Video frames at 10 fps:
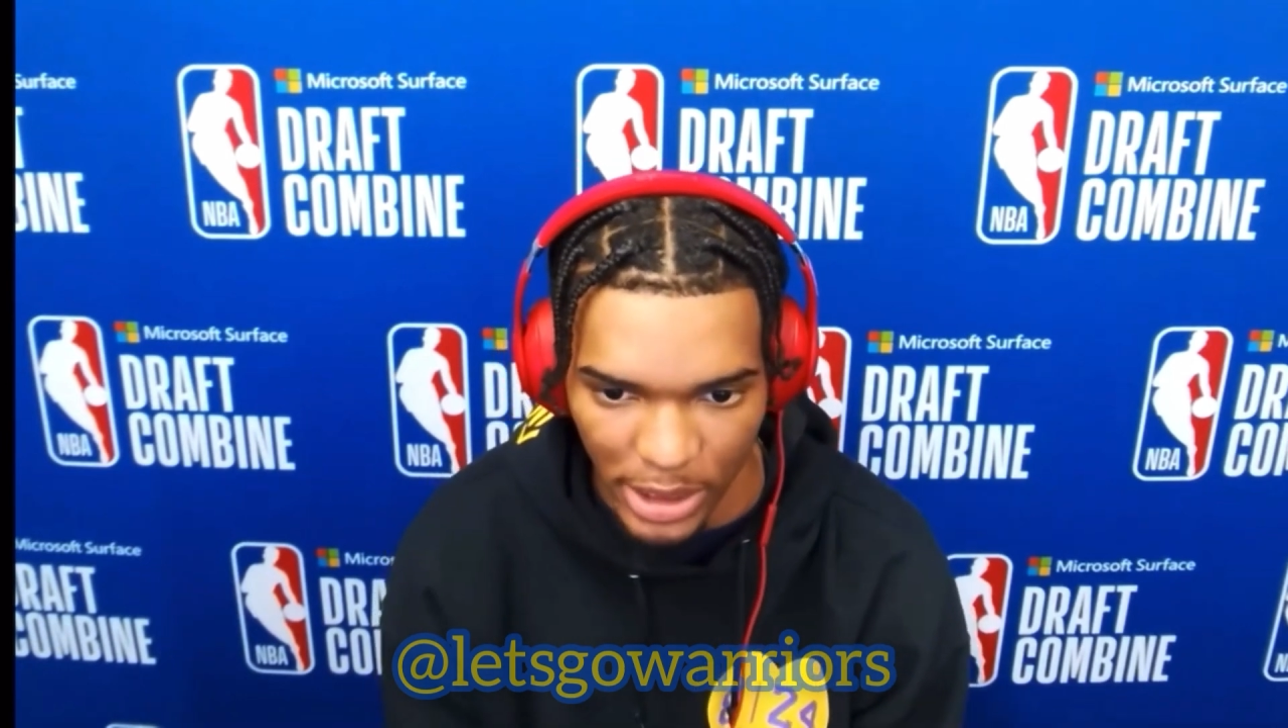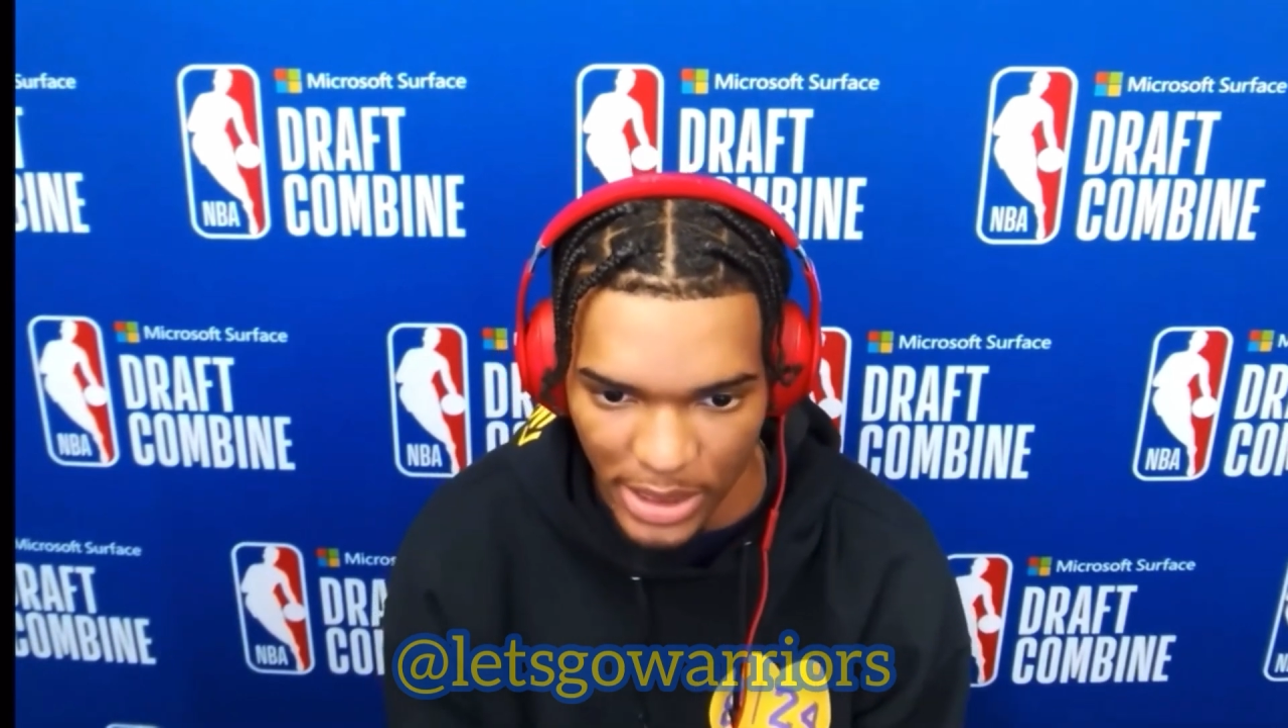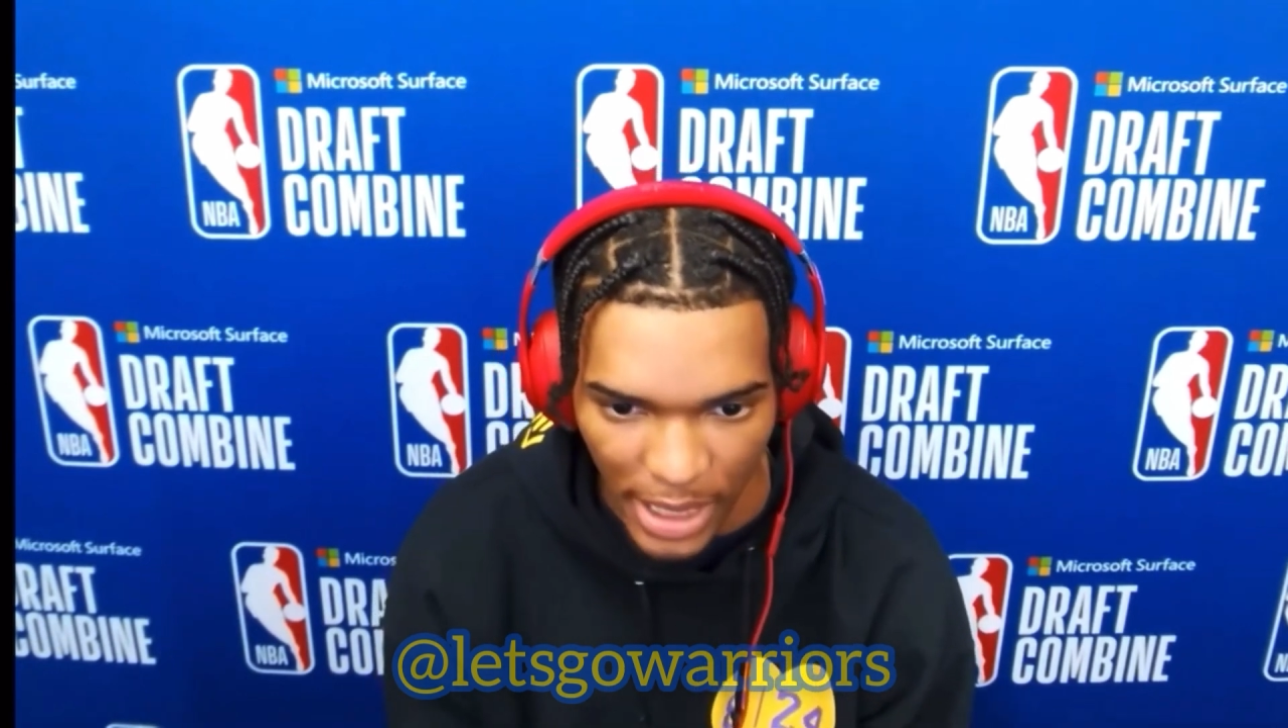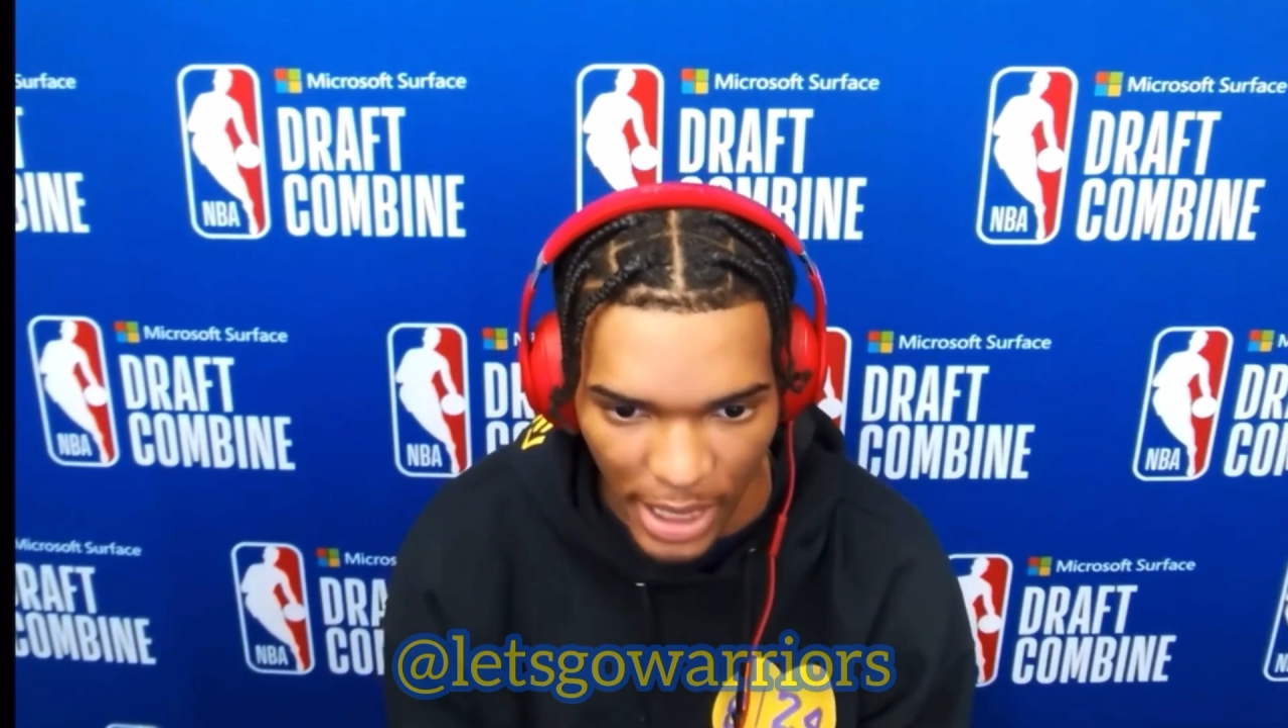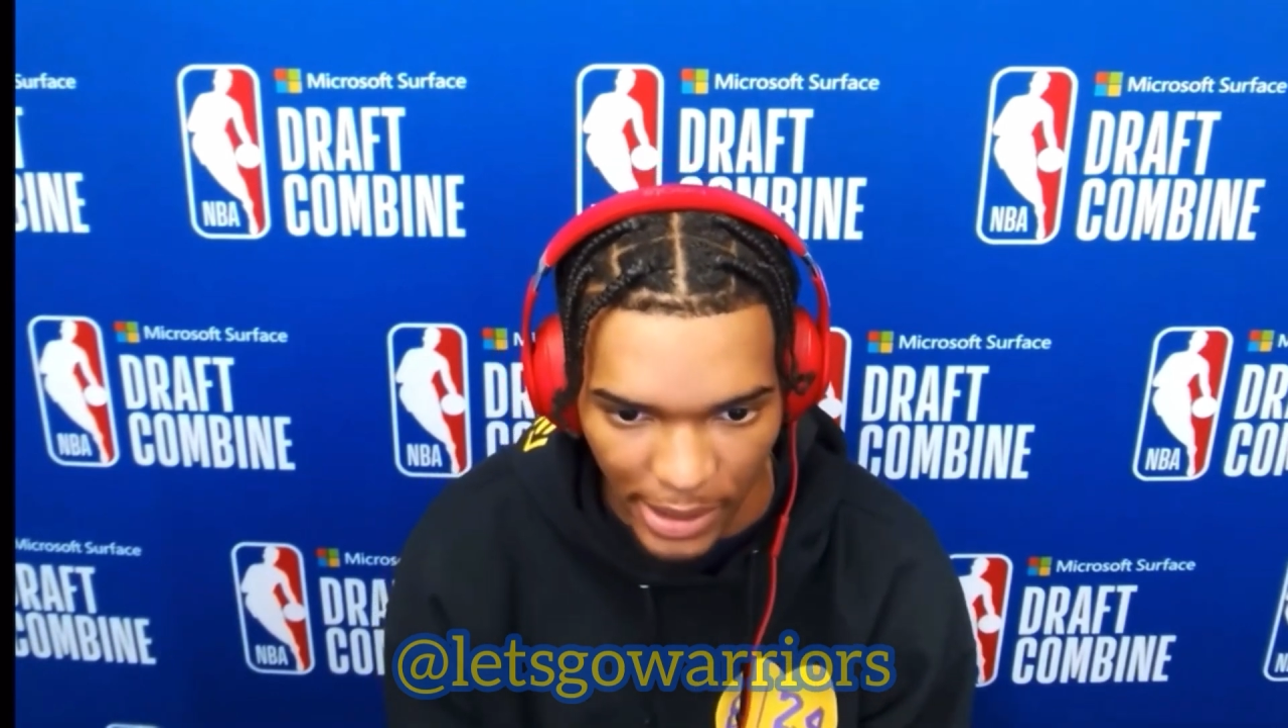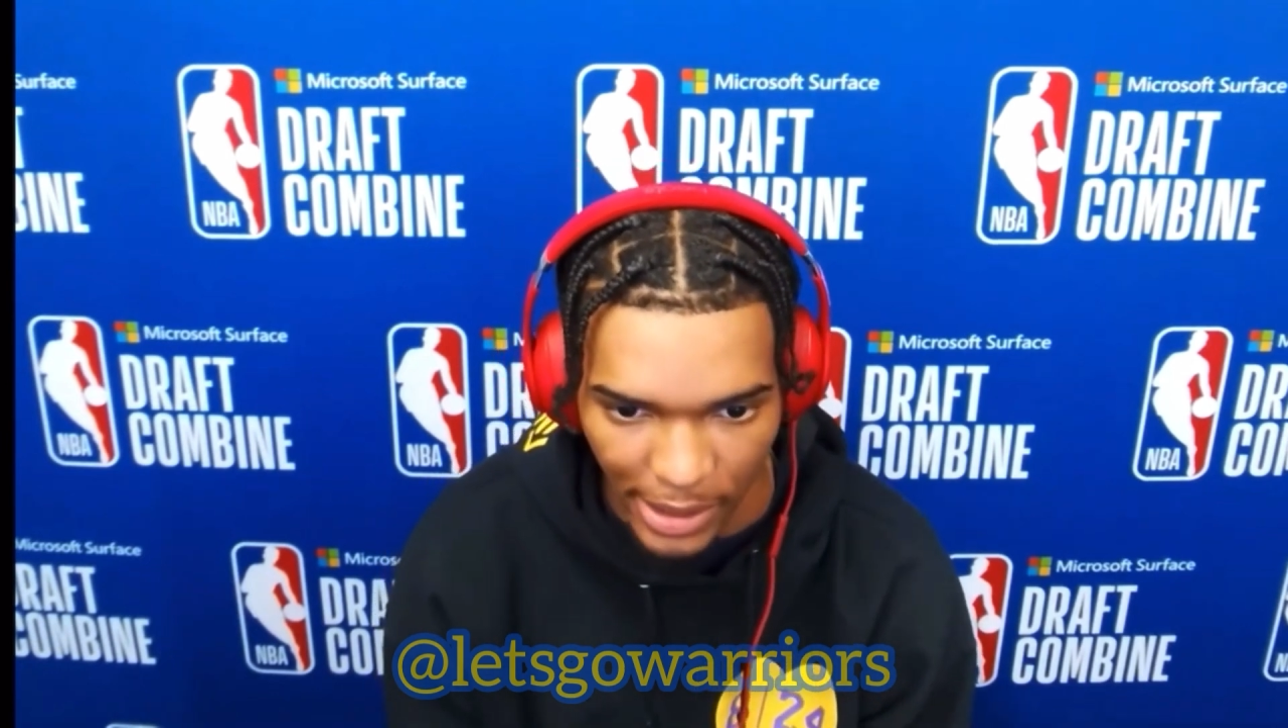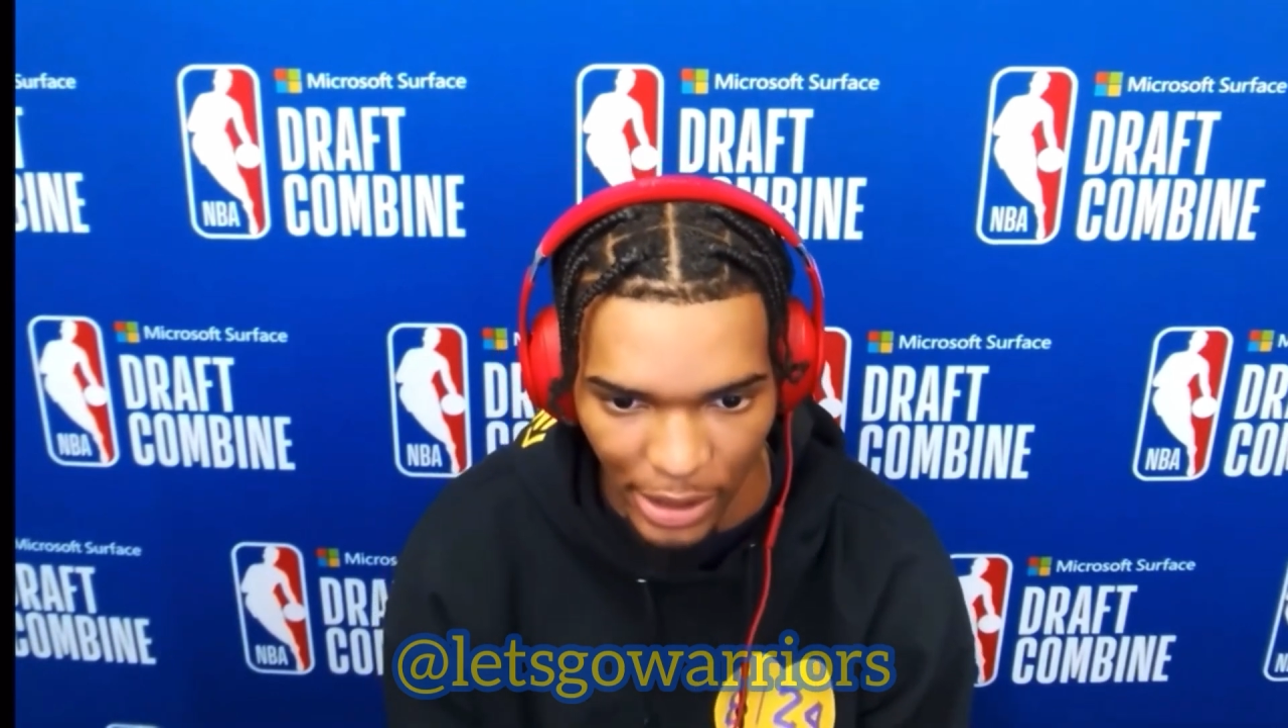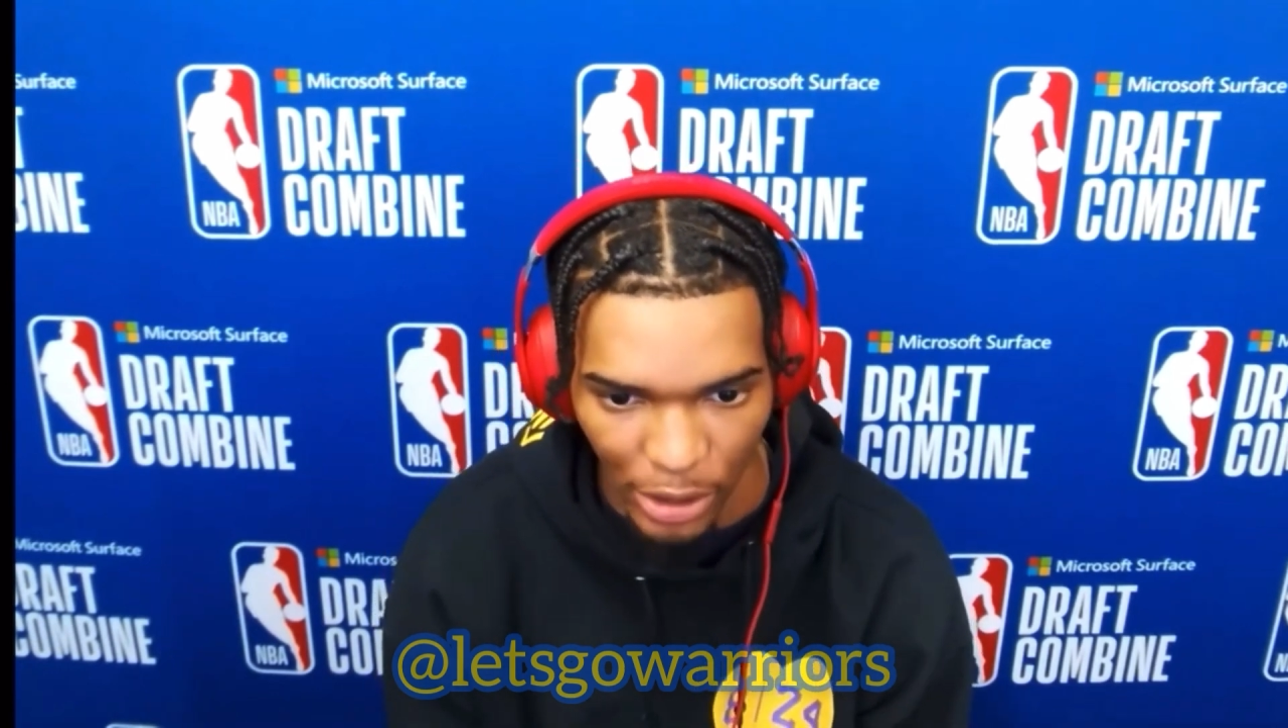just cutting,